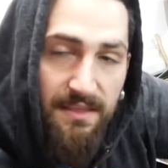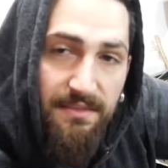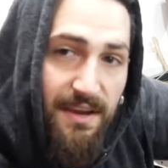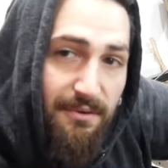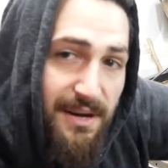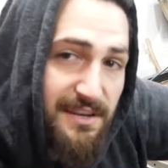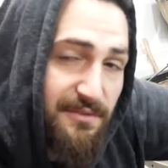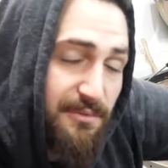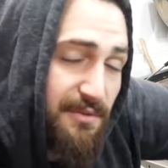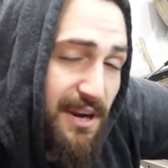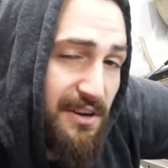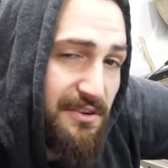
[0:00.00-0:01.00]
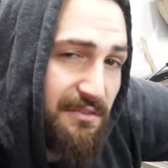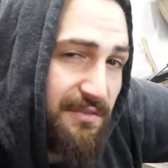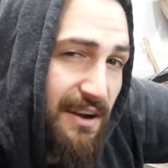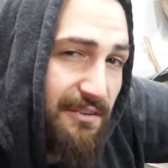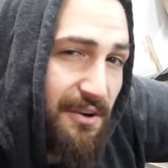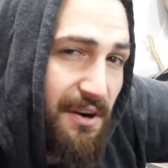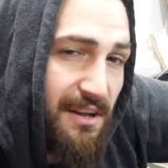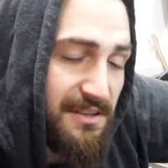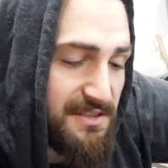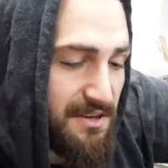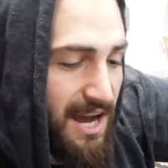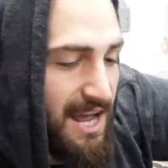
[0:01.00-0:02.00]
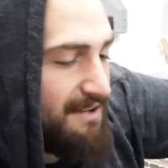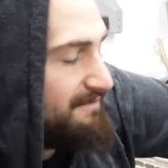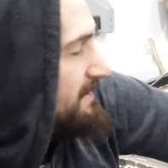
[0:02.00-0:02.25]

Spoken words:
They range from $300 to $500. So I have